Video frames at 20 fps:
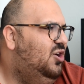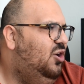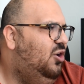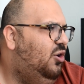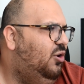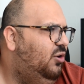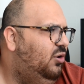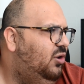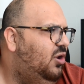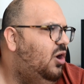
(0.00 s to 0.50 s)

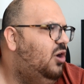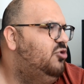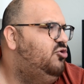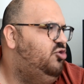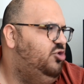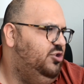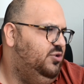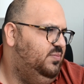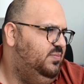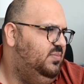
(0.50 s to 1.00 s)

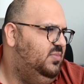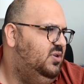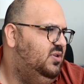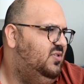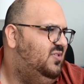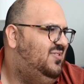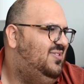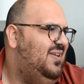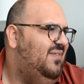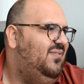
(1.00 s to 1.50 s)
Horologium
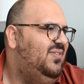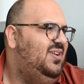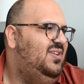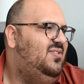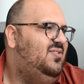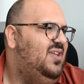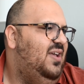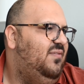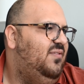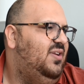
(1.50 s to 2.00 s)

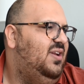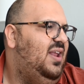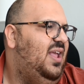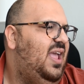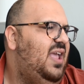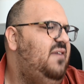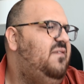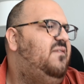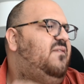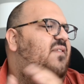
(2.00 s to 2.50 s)
77.
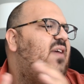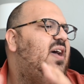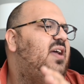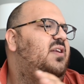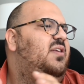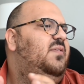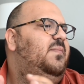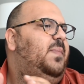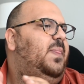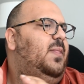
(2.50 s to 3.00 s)
Hey
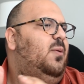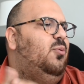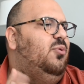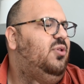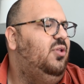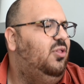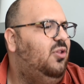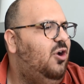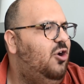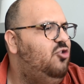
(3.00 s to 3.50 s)
Fed, with
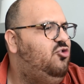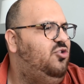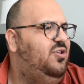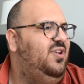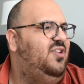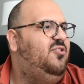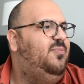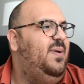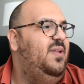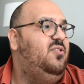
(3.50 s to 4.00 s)
a large and
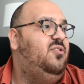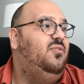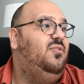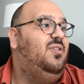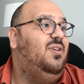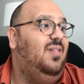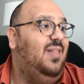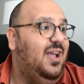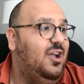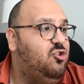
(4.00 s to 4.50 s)
expensive
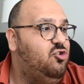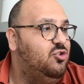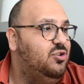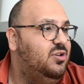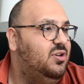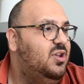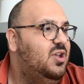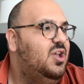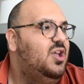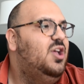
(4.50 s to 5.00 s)

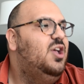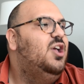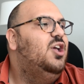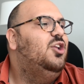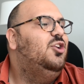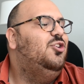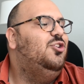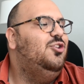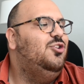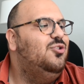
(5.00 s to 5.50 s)
collection,
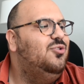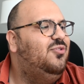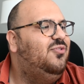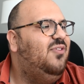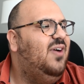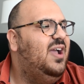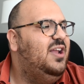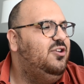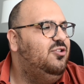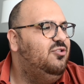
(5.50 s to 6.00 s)
do you
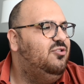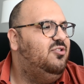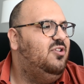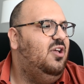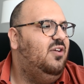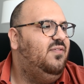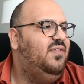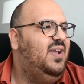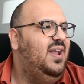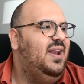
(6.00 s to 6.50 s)
find
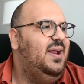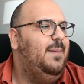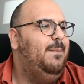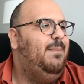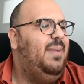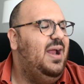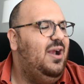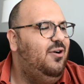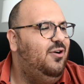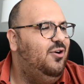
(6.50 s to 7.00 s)
yourself getting
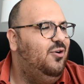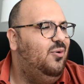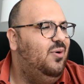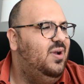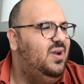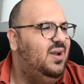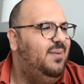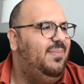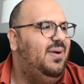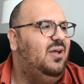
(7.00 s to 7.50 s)

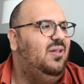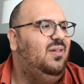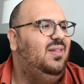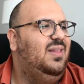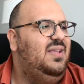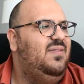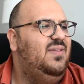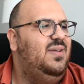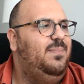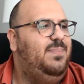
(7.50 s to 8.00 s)
paranoid about
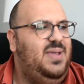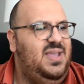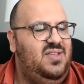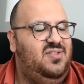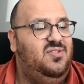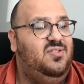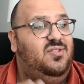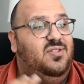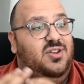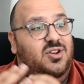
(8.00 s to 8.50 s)
leaving
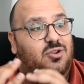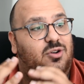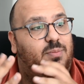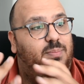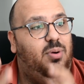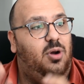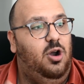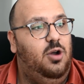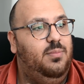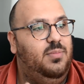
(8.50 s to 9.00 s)
pieces in your
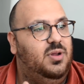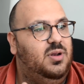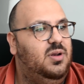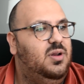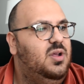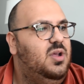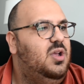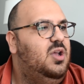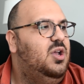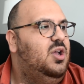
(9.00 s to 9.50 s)
apartment?
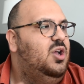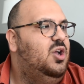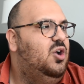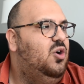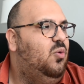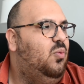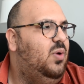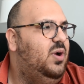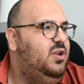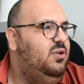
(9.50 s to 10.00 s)

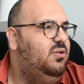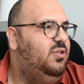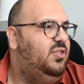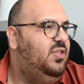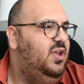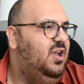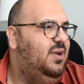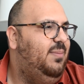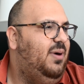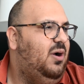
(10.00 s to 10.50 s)
What do you
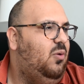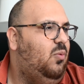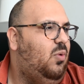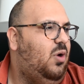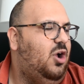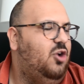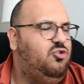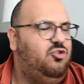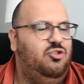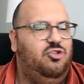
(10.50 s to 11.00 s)
think about
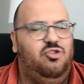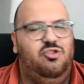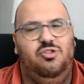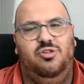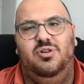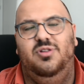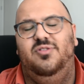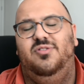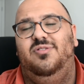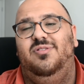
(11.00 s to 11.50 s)
watch
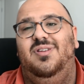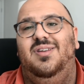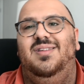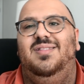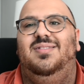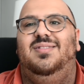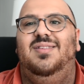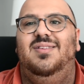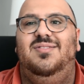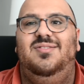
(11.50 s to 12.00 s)
insurance?
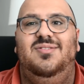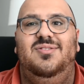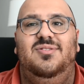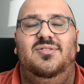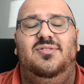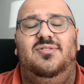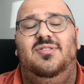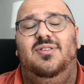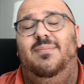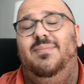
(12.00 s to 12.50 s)
This
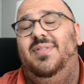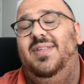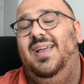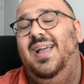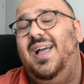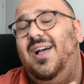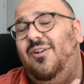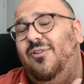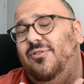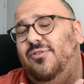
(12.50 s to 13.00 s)
is something
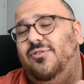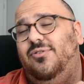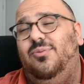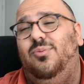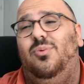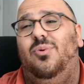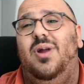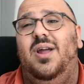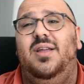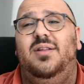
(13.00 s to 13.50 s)
else
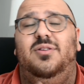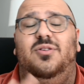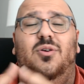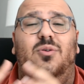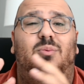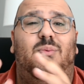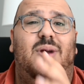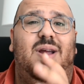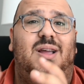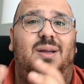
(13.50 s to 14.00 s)
where I
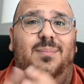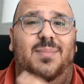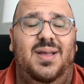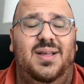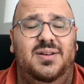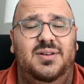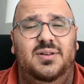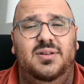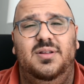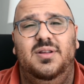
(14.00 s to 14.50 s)
don't
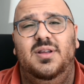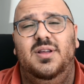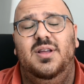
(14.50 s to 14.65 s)
recommend